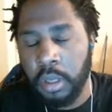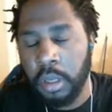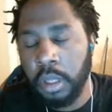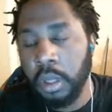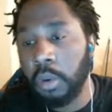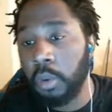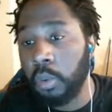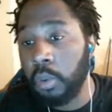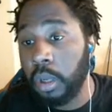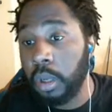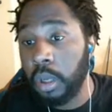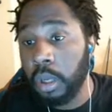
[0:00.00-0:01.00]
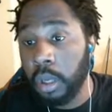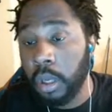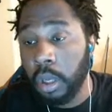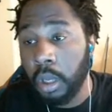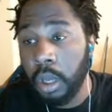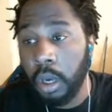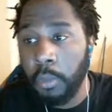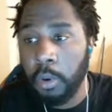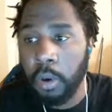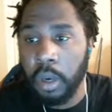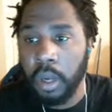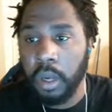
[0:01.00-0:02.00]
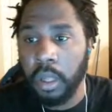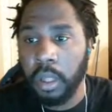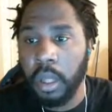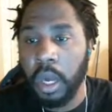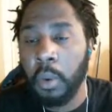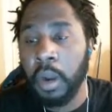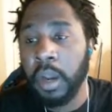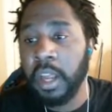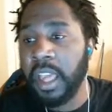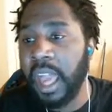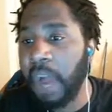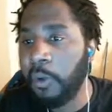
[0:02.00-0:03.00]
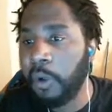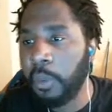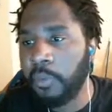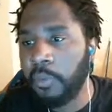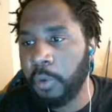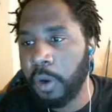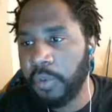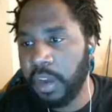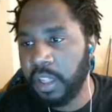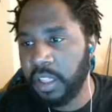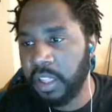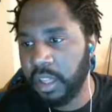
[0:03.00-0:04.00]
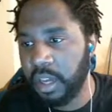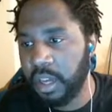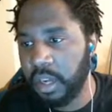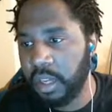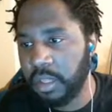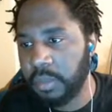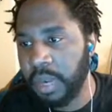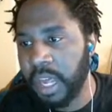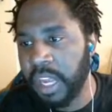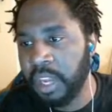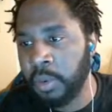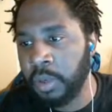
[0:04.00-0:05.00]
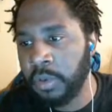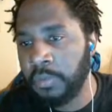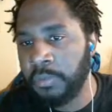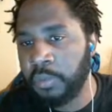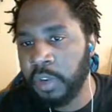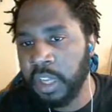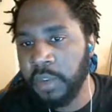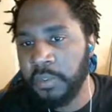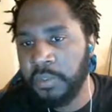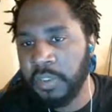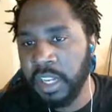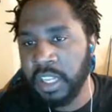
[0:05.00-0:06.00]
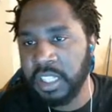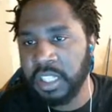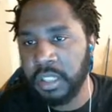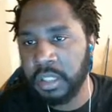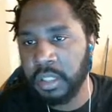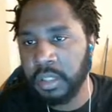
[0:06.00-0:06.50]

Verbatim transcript: Dude, come on. I want an encounter before I fight these guys, but I didn't want a freaking fish.